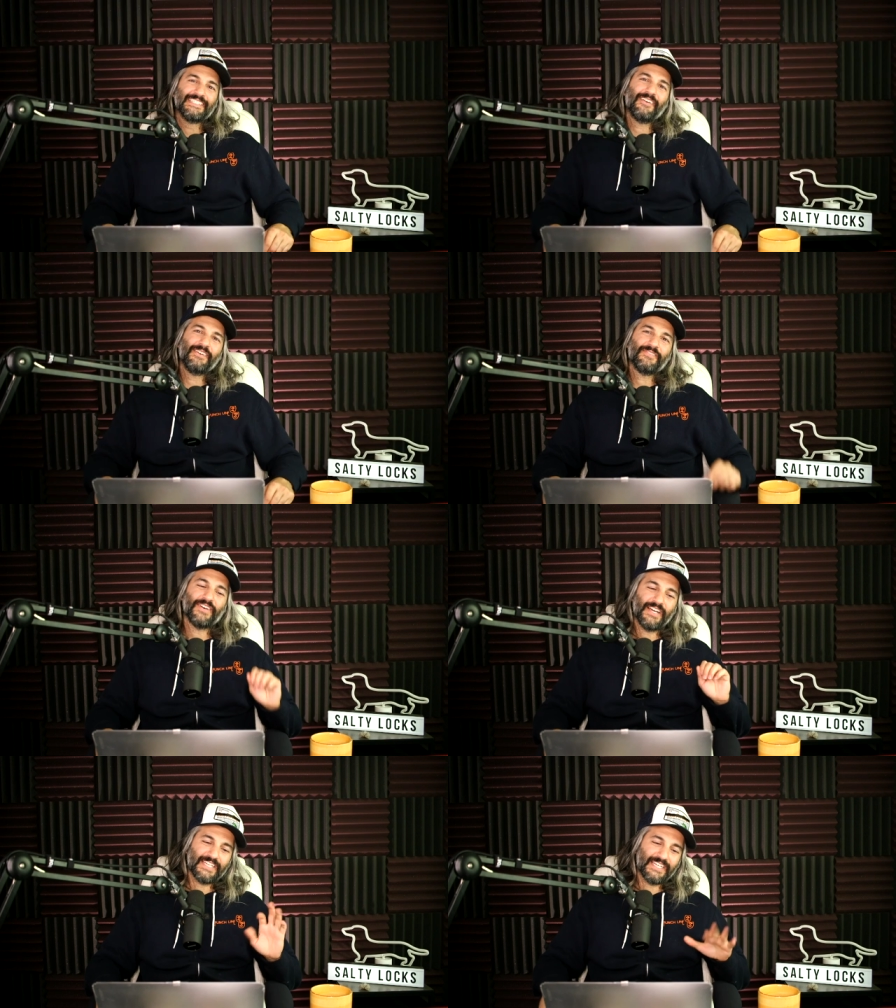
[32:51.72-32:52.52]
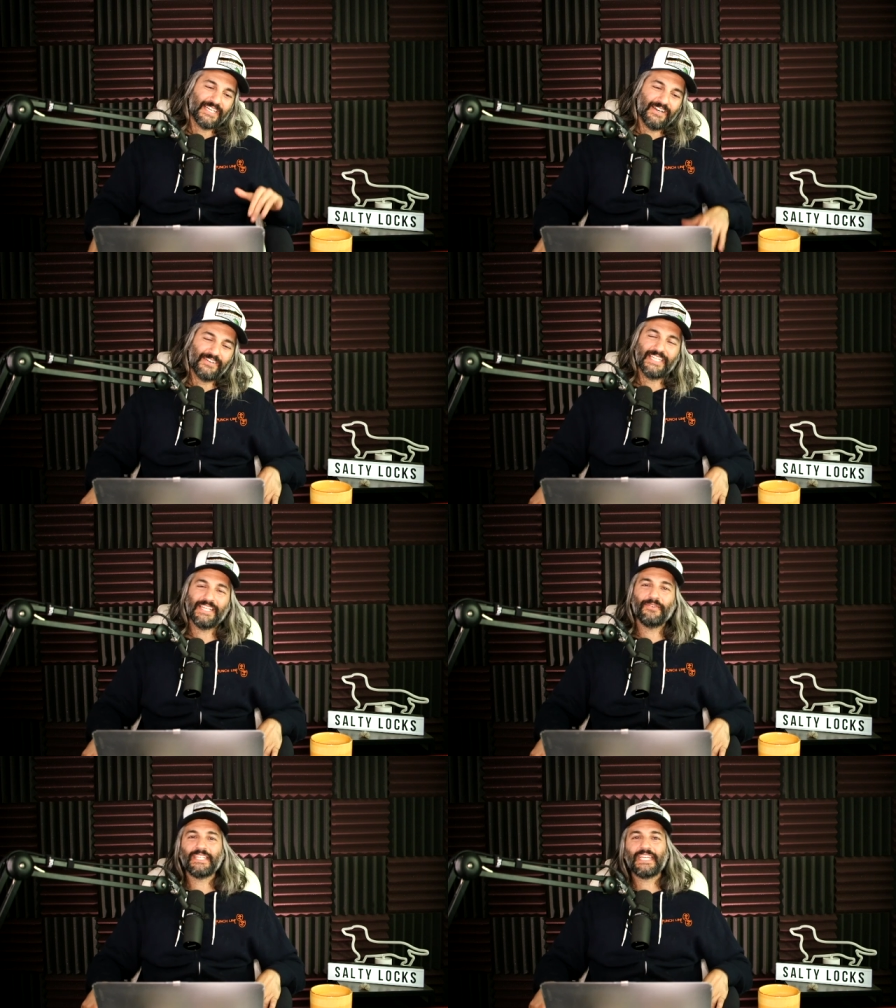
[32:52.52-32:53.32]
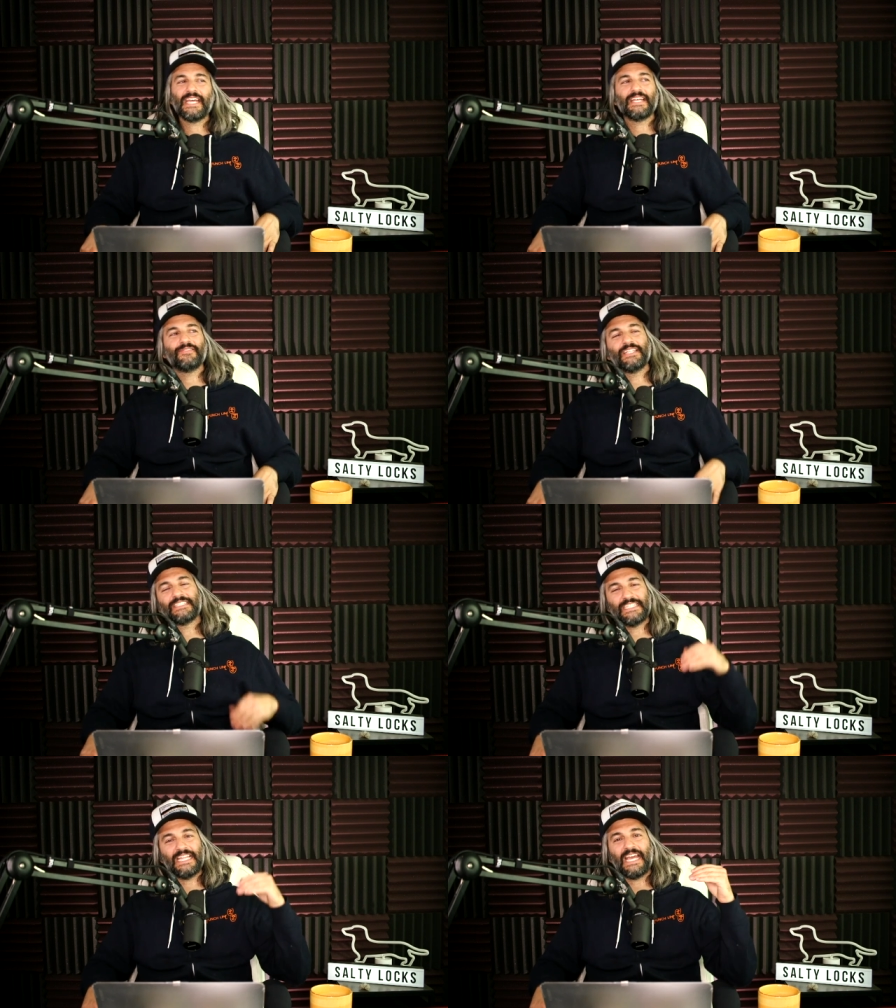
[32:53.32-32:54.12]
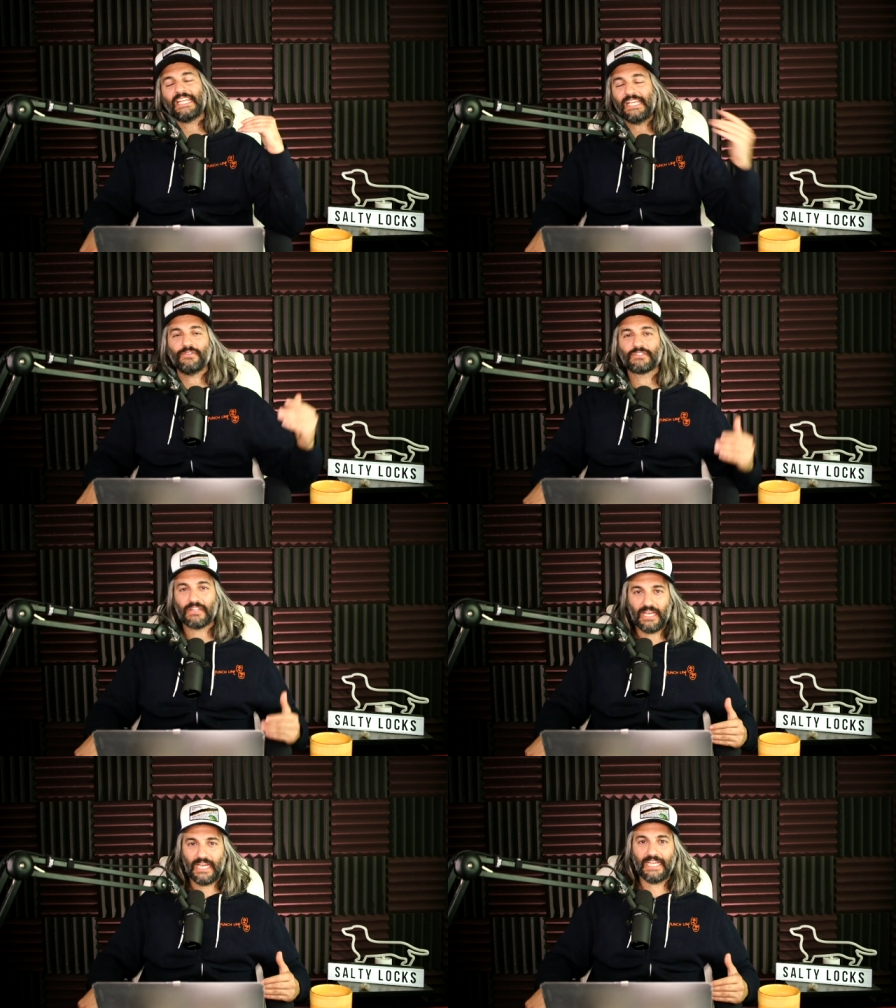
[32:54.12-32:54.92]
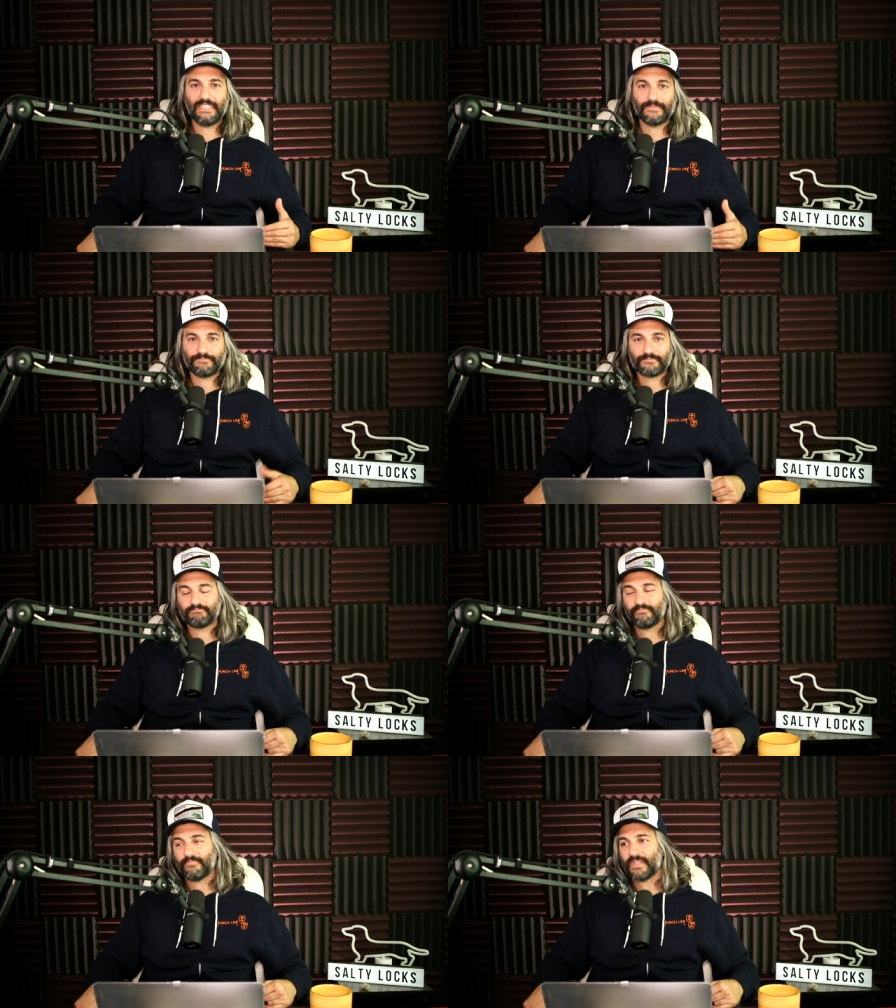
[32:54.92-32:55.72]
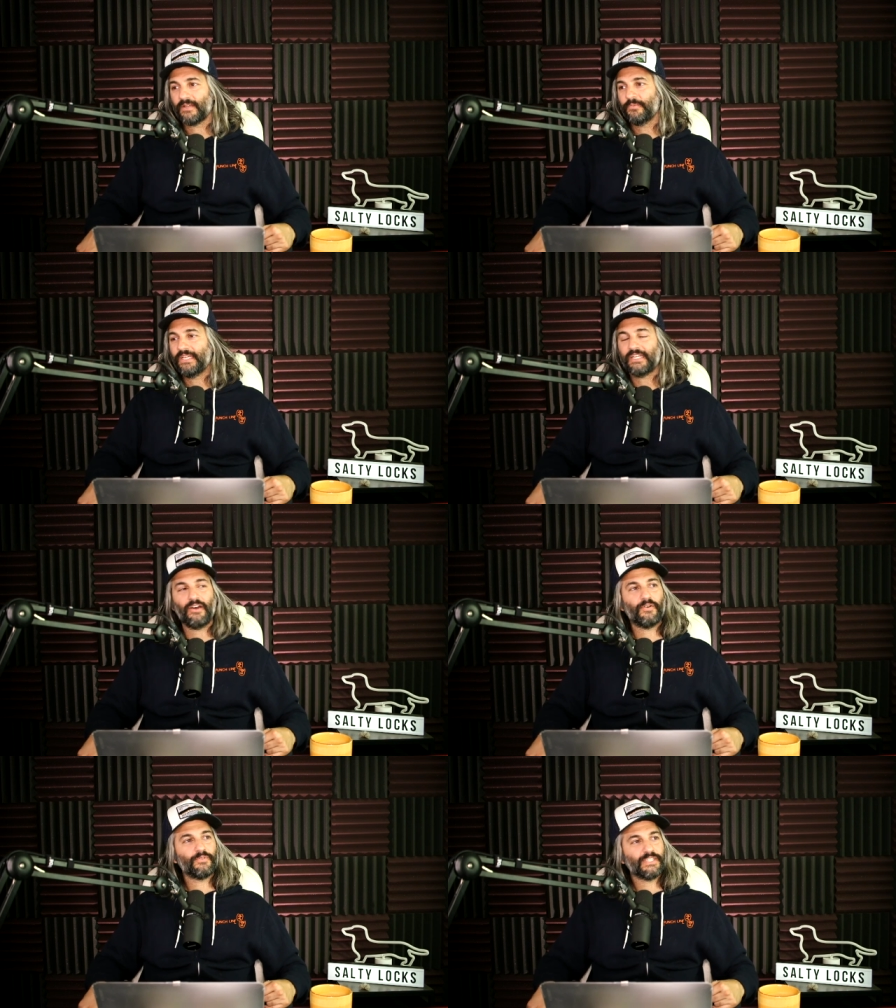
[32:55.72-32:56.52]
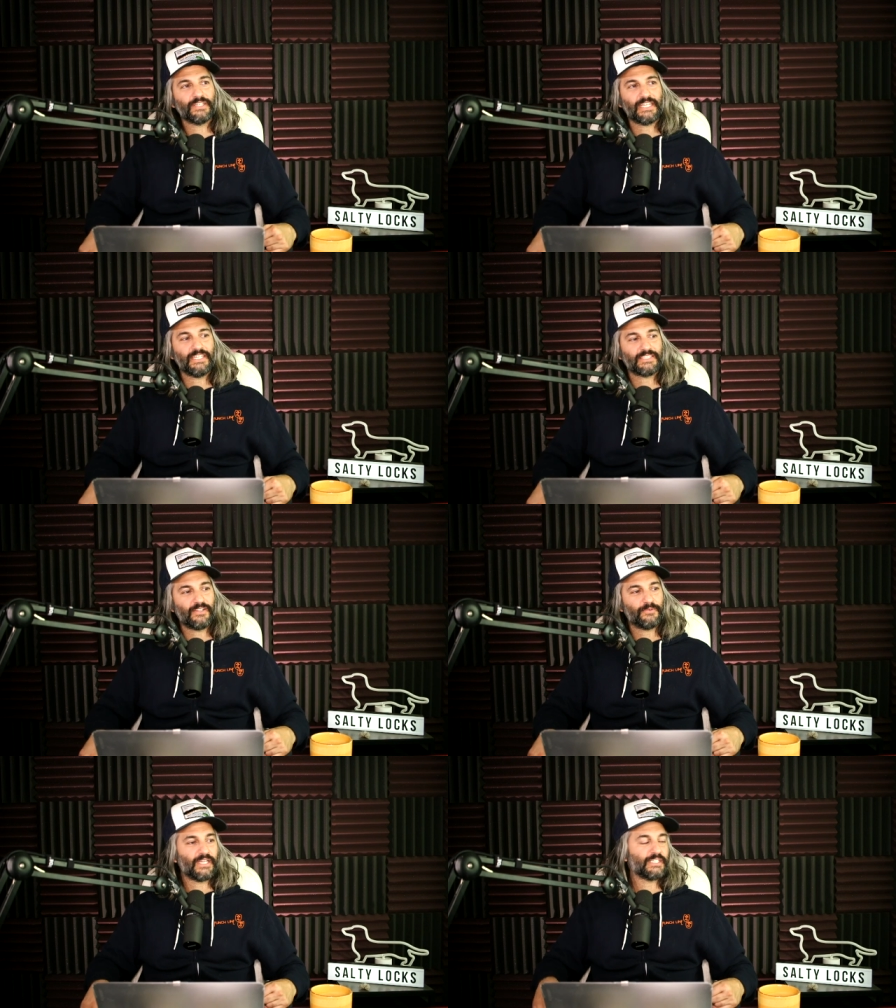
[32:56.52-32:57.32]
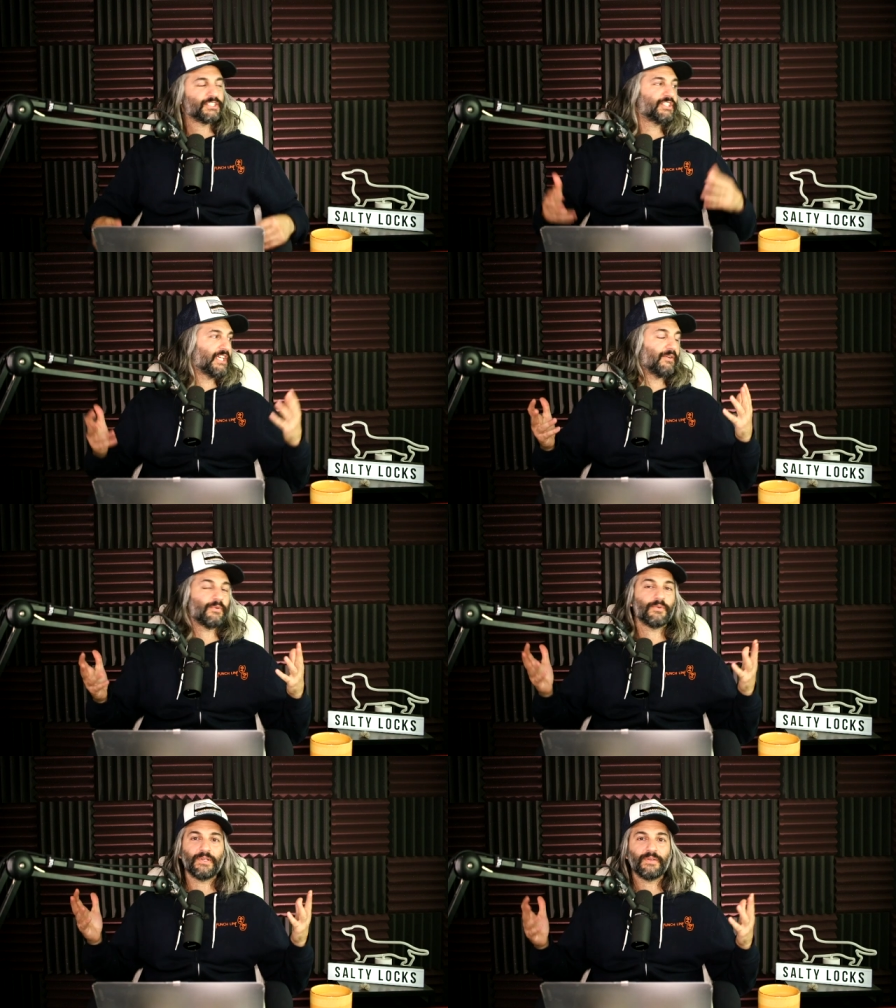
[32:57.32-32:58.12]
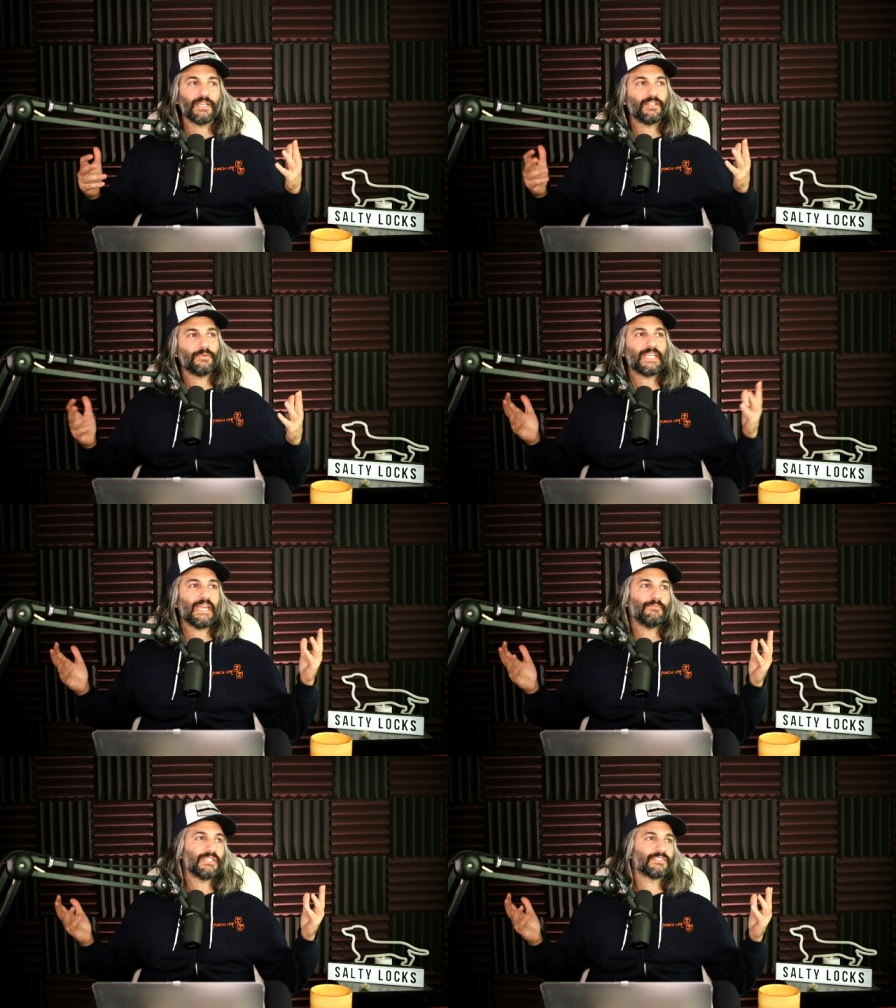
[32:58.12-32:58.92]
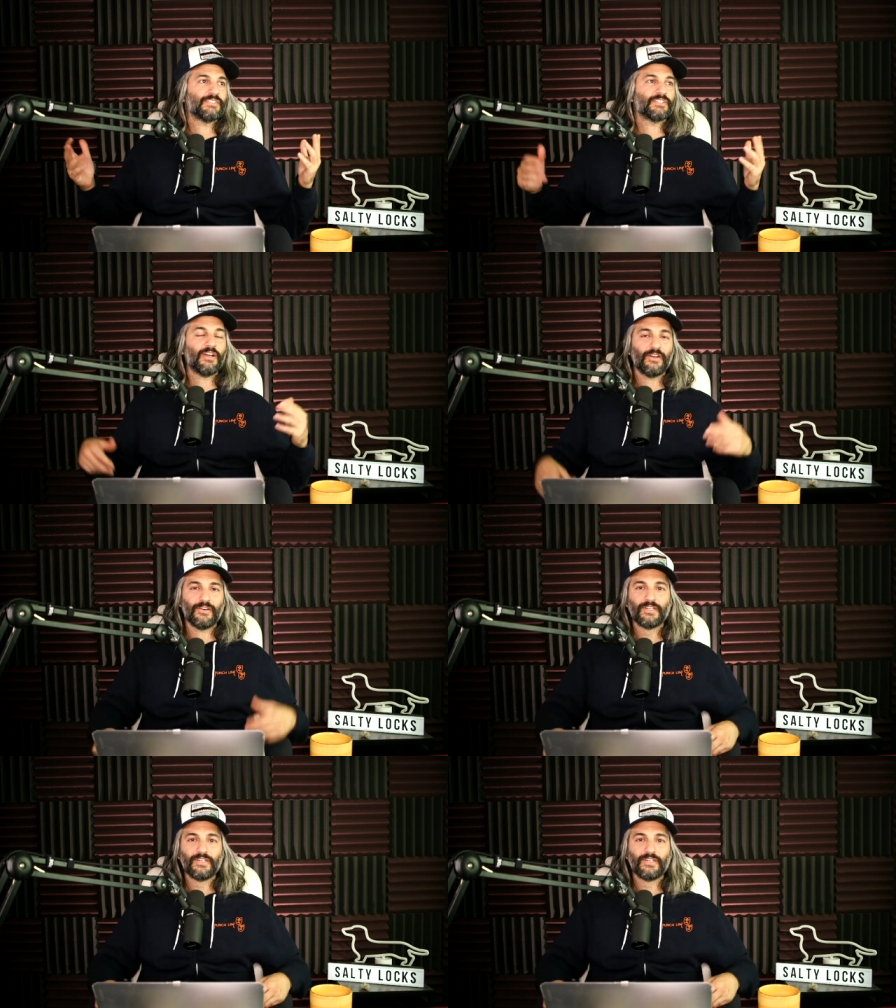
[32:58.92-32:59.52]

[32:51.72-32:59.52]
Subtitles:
And we fucking go in. Then we see that huge line. We look at each other and we're like, shit, well, what are we going to do? We can't miss the show.